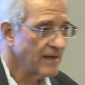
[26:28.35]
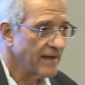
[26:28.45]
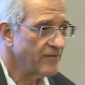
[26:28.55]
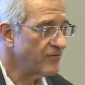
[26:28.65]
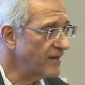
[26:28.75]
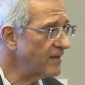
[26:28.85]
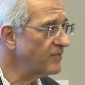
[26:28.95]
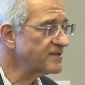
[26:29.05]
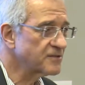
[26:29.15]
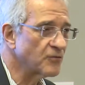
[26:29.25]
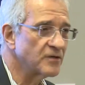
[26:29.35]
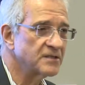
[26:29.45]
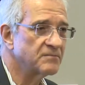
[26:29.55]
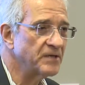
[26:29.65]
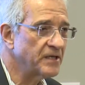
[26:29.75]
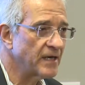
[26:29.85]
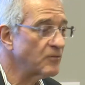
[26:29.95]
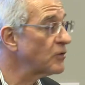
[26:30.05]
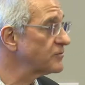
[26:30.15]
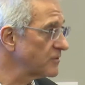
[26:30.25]
And then the stories became
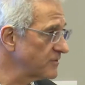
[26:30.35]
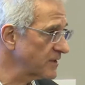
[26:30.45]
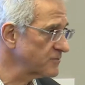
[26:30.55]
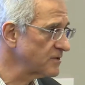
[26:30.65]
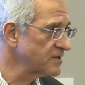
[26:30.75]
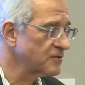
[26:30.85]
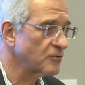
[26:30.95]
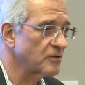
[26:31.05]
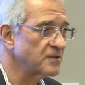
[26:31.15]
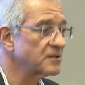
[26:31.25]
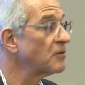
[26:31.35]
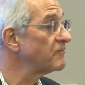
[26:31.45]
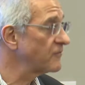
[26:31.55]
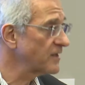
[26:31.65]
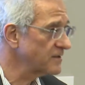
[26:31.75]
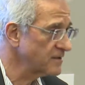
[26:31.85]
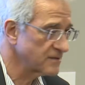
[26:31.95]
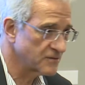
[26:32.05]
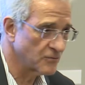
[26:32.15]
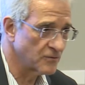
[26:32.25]
contradictory stories, conflicting
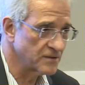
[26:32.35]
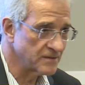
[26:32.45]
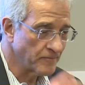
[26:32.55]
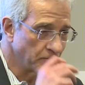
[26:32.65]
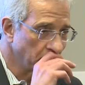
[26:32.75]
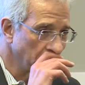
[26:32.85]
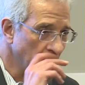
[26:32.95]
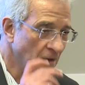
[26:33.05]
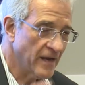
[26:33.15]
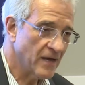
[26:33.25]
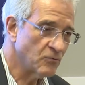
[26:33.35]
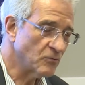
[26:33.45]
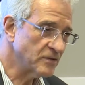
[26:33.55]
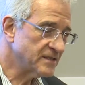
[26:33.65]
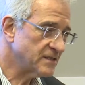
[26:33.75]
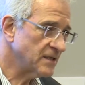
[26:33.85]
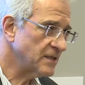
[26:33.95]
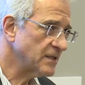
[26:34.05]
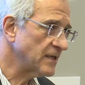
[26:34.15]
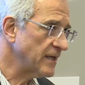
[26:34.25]
stories. And what we
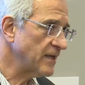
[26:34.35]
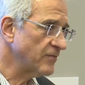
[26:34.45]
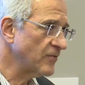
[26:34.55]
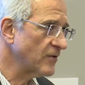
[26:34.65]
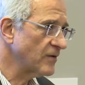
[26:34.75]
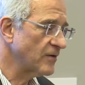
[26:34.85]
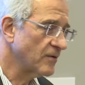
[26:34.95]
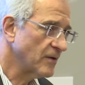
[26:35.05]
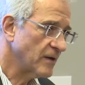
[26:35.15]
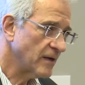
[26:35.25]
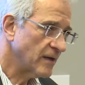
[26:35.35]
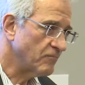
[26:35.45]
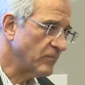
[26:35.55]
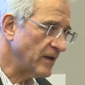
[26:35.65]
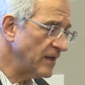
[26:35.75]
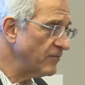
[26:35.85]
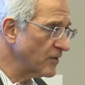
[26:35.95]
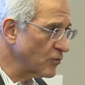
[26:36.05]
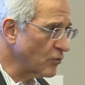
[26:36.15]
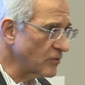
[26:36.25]
see in the, in the
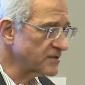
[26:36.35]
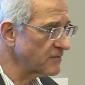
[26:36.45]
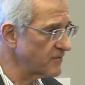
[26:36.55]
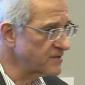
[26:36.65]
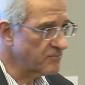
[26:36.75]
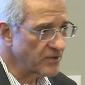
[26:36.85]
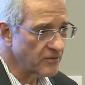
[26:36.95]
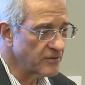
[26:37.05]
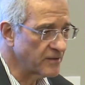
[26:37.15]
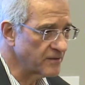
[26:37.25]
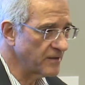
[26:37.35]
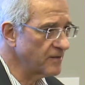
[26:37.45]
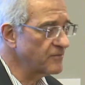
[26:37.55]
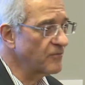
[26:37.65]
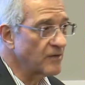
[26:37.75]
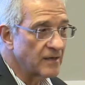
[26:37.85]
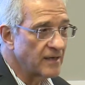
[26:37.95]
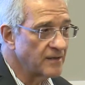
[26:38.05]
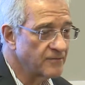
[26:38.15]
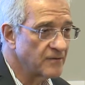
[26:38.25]
course of this period into the
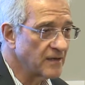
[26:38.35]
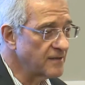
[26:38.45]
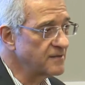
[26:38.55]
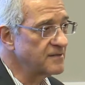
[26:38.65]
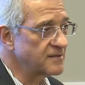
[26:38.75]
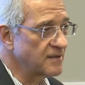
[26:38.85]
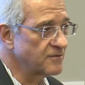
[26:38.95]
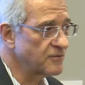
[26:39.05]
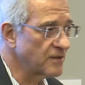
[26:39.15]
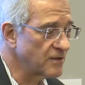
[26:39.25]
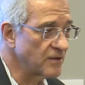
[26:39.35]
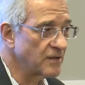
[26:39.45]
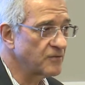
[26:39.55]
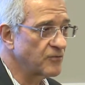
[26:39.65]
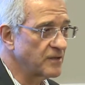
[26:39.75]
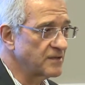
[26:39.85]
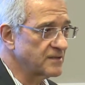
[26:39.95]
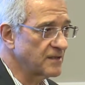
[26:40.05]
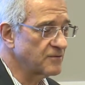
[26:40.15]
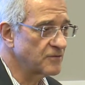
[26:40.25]
late 19th century and early 20th
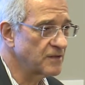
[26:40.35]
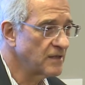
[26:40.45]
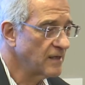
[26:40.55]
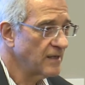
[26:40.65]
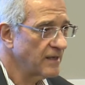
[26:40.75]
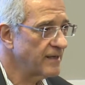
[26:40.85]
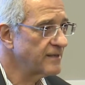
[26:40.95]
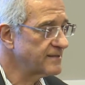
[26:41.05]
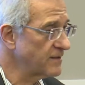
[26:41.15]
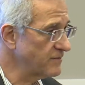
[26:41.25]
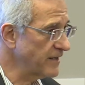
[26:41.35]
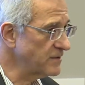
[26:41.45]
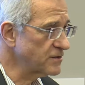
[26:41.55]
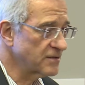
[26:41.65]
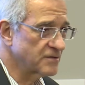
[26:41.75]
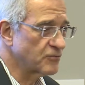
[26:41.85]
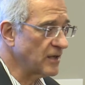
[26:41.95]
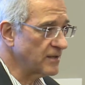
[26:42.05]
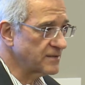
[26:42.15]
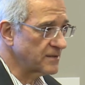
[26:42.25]
century is the tensions
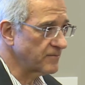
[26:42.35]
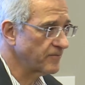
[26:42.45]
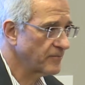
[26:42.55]
rising.